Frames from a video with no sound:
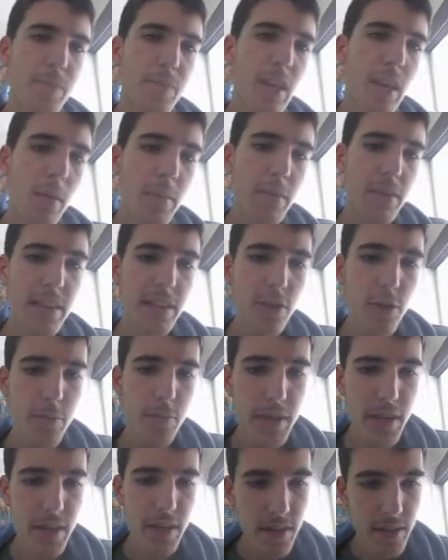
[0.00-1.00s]
I'm a little
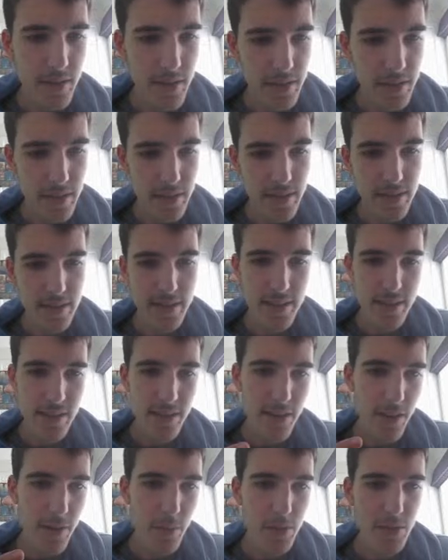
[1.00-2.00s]
bit, I don't
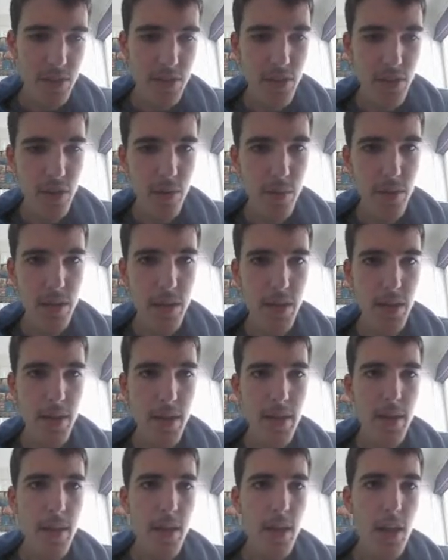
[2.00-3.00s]
know what to do with it.
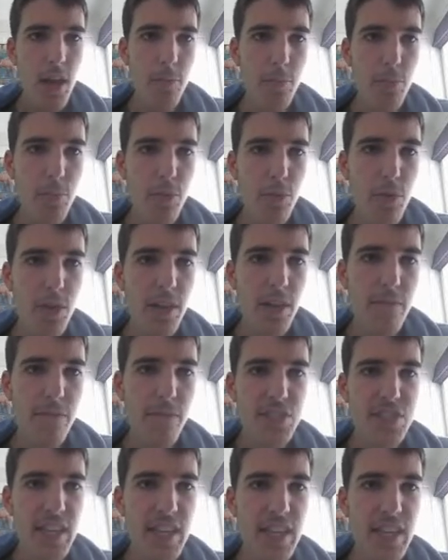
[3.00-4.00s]
I'll put it in for
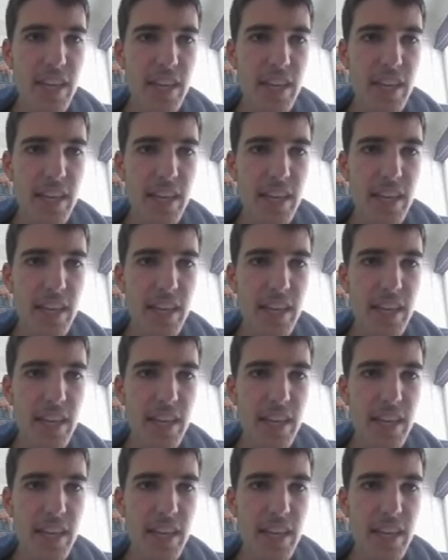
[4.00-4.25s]
second, but